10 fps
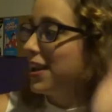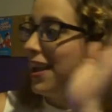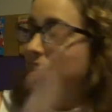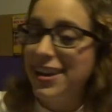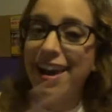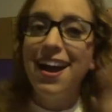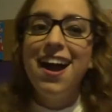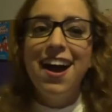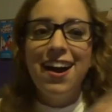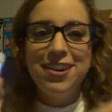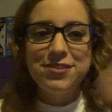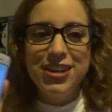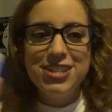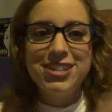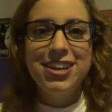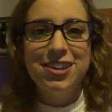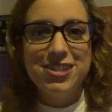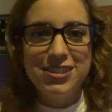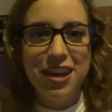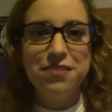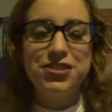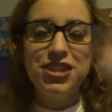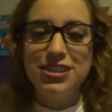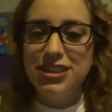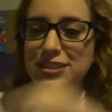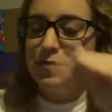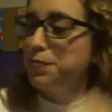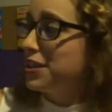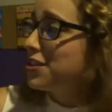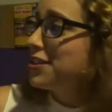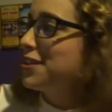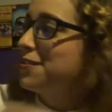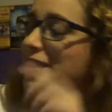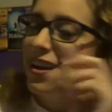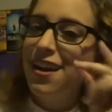and Nina are arranging her stuff, she sees some pictures of